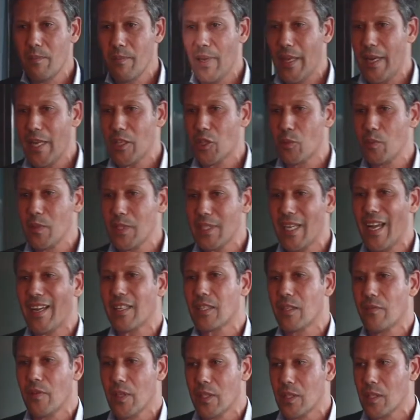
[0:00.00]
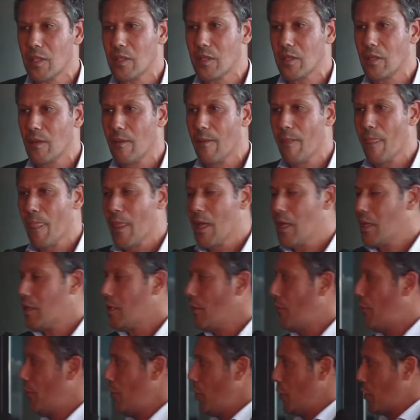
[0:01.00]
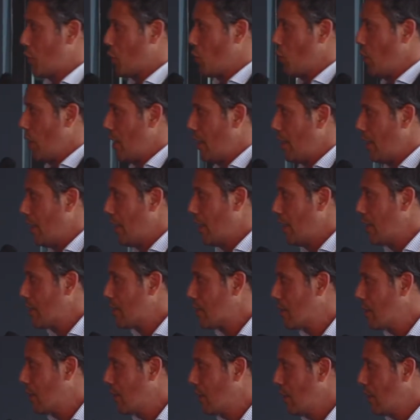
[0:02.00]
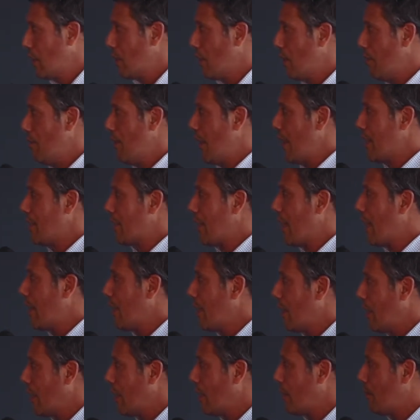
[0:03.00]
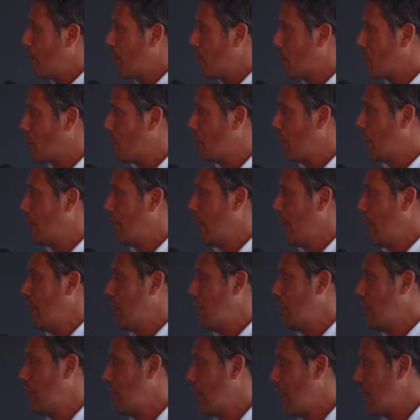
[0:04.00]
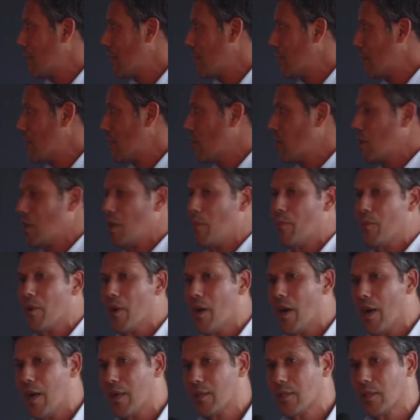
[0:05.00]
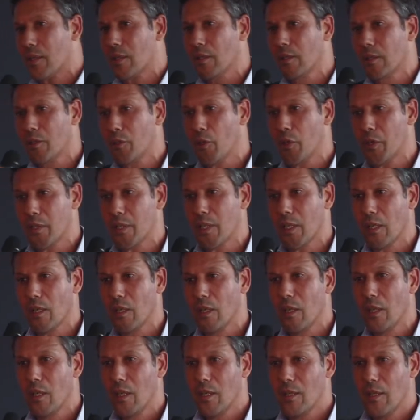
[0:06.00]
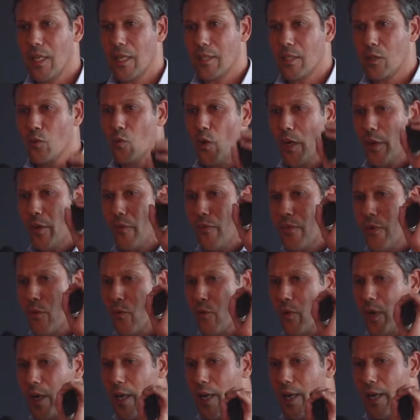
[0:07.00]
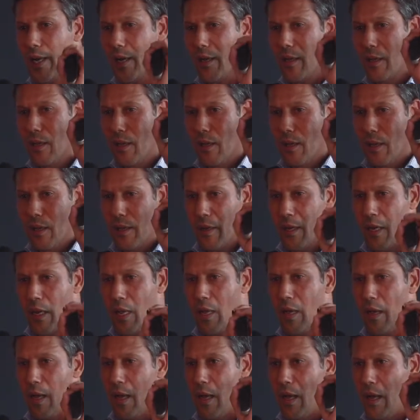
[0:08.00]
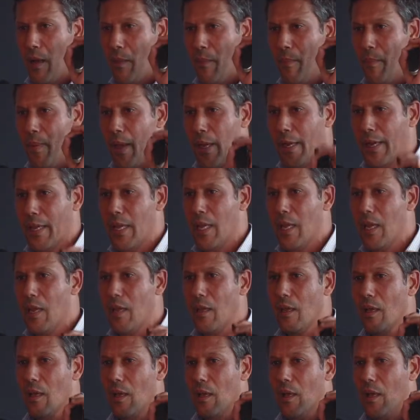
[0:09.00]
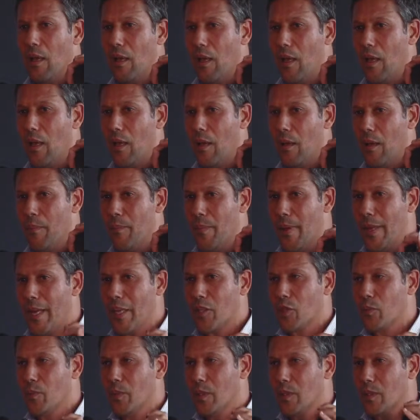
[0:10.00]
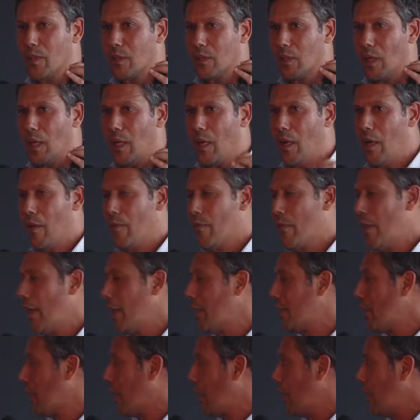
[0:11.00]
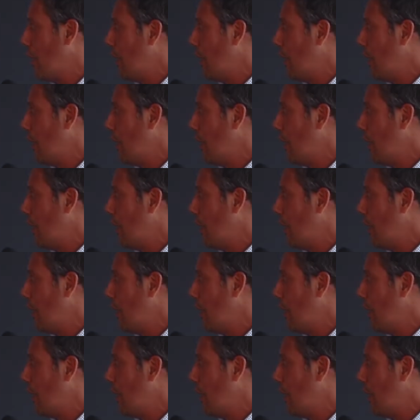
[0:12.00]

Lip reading: management activities. The first one is the maintaining personal data. That is the GDPR Article 30. That is one of the really a key management data